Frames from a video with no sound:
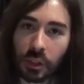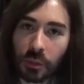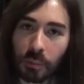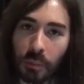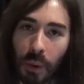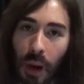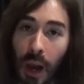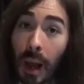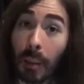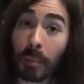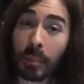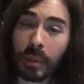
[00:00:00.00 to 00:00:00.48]

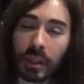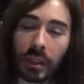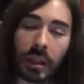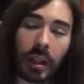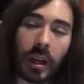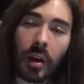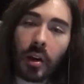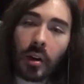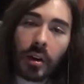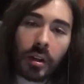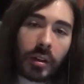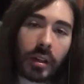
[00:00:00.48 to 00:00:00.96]

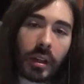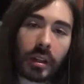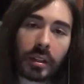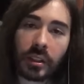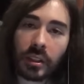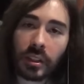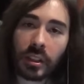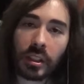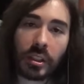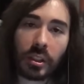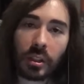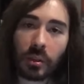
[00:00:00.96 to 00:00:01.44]
popularity that
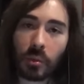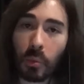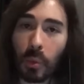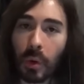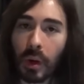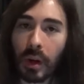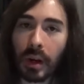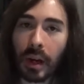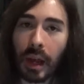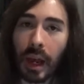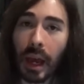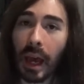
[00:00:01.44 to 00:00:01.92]
Season
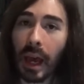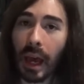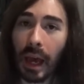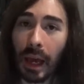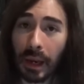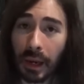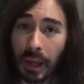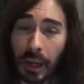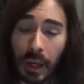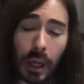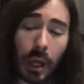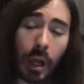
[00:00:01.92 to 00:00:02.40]
1
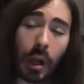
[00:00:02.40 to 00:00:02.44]
had.